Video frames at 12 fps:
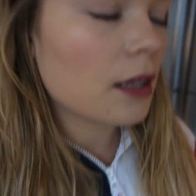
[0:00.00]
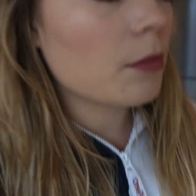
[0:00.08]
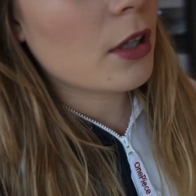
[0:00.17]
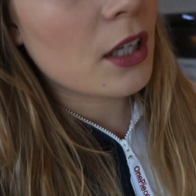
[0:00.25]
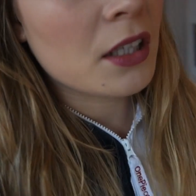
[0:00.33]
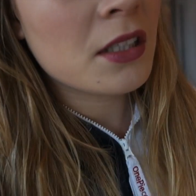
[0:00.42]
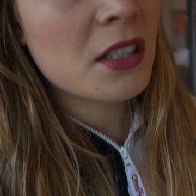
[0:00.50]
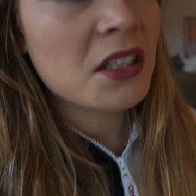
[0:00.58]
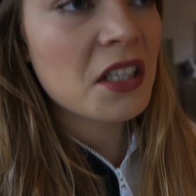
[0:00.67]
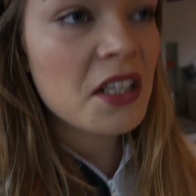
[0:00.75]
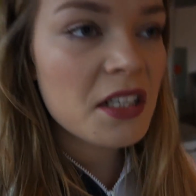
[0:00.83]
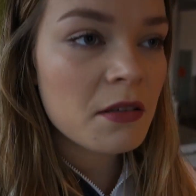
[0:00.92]
I'm gonna
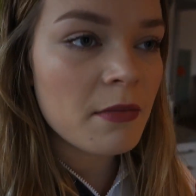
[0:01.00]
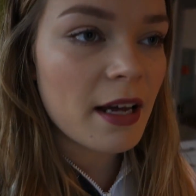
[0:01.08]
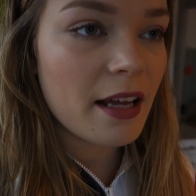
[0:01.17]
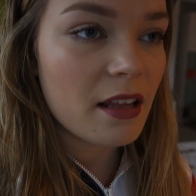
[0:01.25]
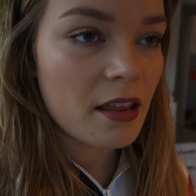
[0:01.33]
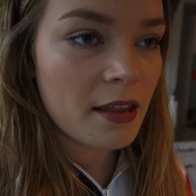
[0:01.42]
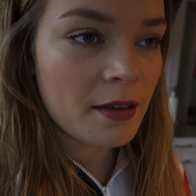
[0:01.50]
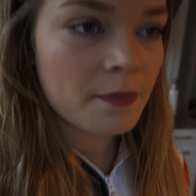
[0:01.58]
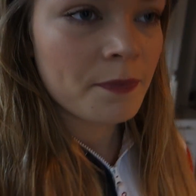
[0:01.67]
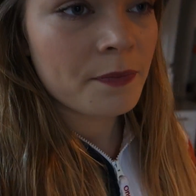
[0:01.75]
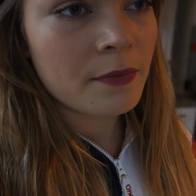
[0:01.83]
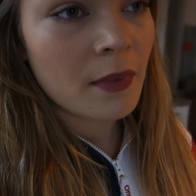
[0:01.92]
study some math.
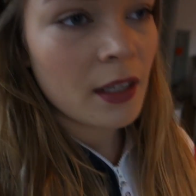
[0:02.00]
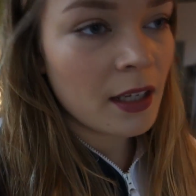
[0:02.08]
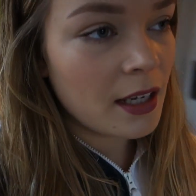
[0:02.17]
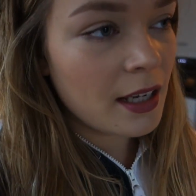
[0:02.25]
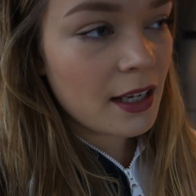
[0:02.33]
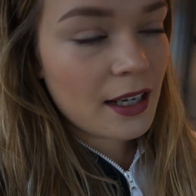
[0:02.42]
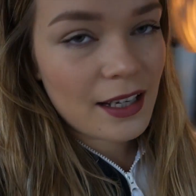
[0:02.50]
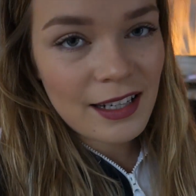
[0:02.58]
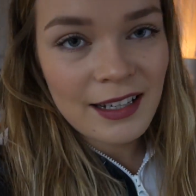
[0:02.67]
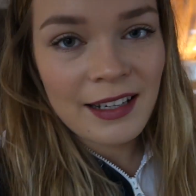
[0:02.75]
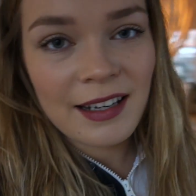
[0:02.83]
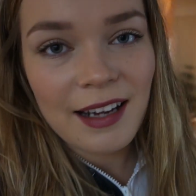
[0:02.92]

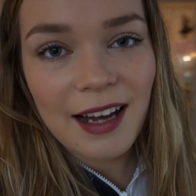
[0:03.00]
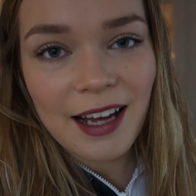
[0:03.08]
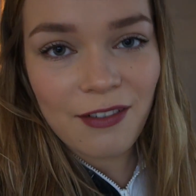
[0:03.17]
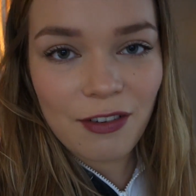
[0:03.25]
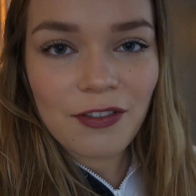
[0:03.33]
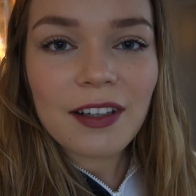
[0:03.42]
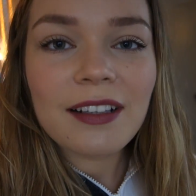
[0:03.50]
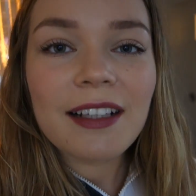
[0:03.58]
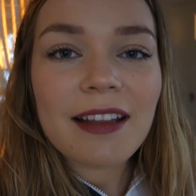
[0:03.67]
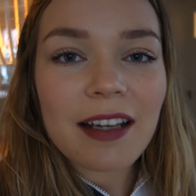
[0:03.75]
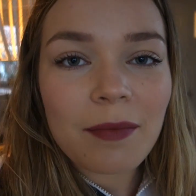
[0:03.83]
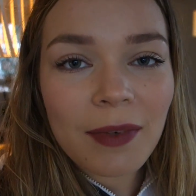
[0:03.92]
And I have a
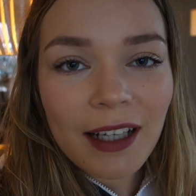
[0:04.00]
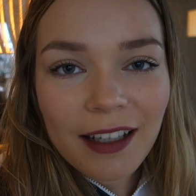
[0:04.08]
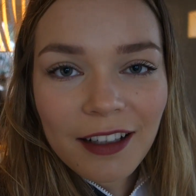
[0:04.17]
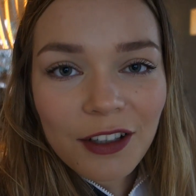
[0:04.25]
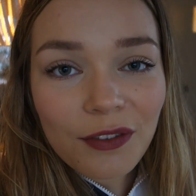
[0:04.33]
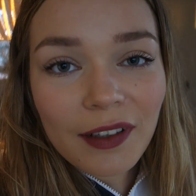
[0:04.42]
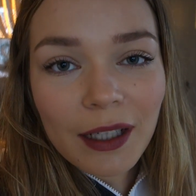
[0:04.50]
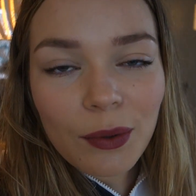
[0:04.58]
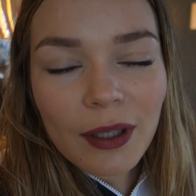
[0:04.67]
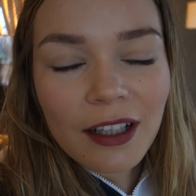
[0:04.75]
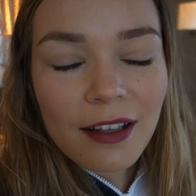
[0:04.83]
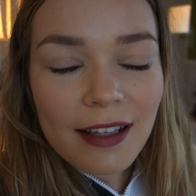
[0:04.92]
feeling that I'm not gonna do very
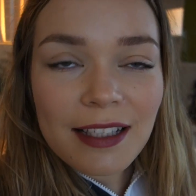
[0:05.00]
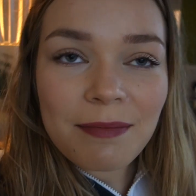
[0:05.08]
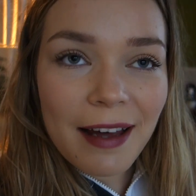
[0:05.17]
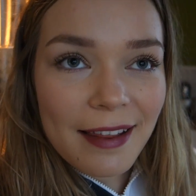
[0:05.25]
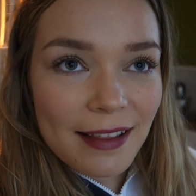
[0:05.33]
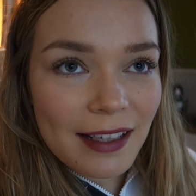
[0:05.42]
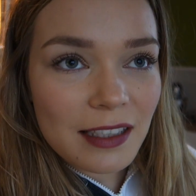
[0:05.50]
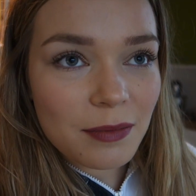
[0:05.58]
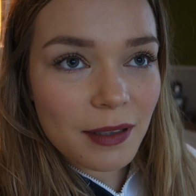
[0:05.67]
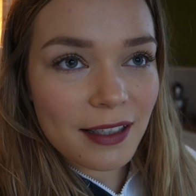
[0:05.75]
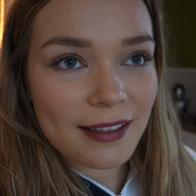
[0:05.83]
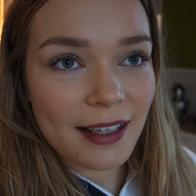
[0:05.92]
well on this math test
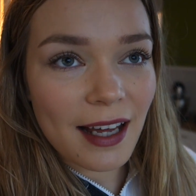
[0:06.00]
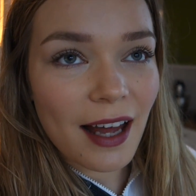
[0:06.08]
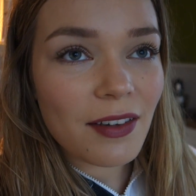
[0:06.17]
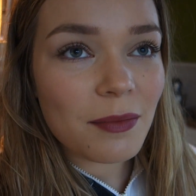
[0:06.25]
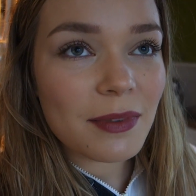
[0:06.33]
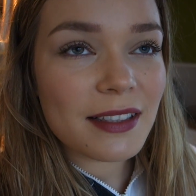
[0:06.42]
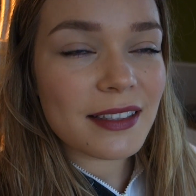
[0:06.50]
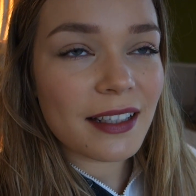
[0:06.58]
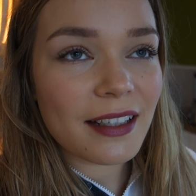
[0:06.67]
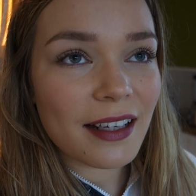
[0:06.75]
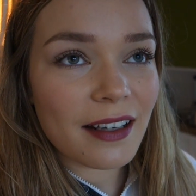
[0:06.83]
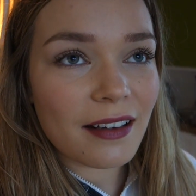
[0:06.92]
because I haven't been
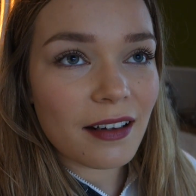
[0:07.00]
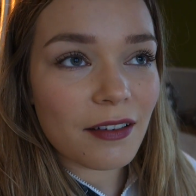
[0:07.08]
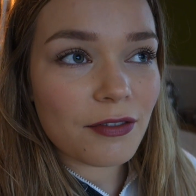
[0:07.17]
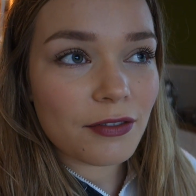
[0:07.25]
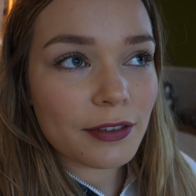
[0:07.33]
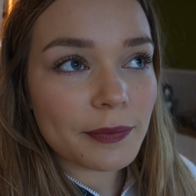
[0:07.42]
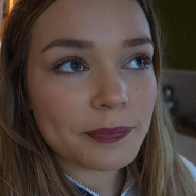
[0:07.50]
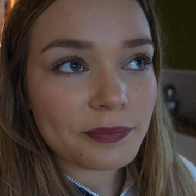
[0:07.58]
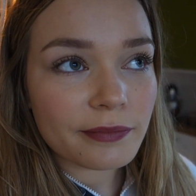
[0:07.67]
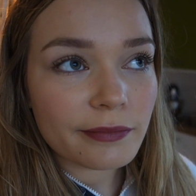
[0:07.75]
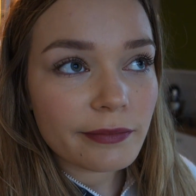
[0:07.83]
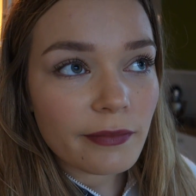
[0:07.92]
studying enough.
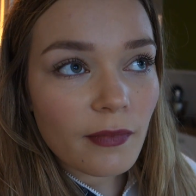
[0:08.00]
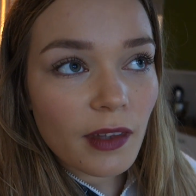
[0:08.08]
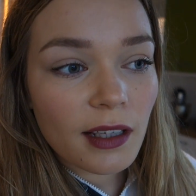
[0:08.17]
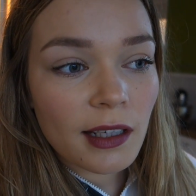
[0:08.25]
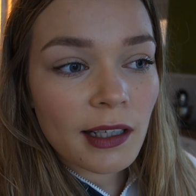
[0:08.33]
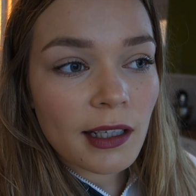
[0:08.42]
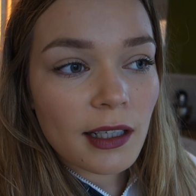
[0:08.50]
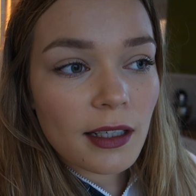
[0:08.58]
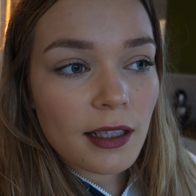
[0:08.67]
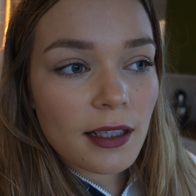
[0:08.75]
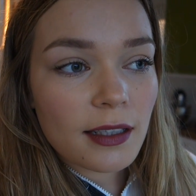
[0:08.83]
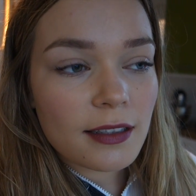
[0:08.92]

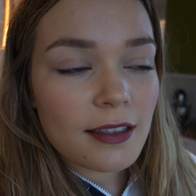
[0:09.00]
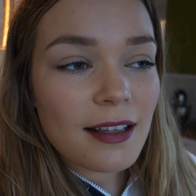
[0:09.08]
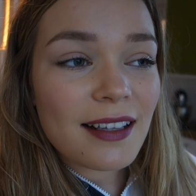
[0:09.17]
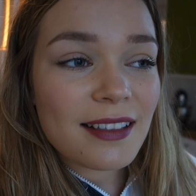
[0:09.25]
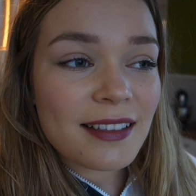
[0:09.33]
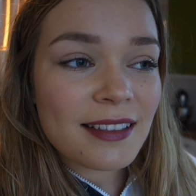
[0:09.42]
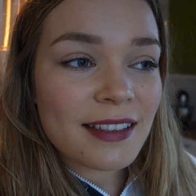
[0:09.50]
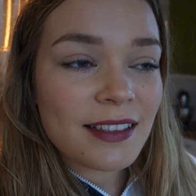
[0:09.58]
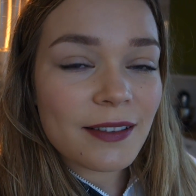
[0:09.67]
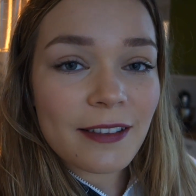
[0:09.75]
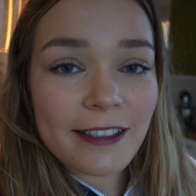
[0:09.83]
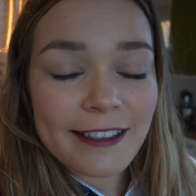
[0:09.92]
So that
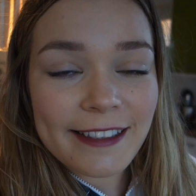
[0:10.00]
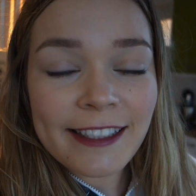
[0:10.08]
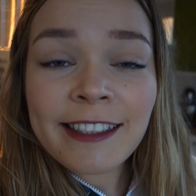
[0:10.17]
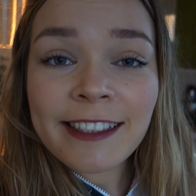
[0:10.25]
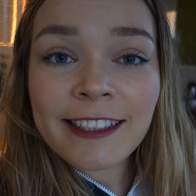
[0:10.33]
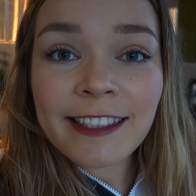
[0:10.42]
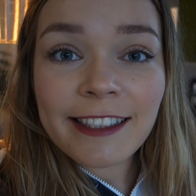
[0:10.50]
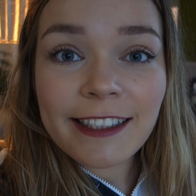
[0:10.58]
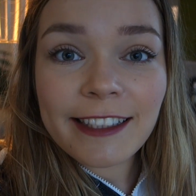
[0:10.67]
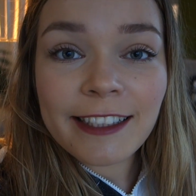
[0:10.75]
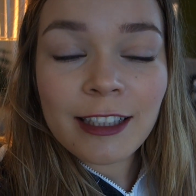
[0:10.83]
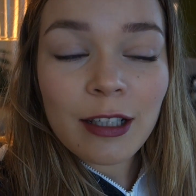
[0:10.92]
sort of stinks.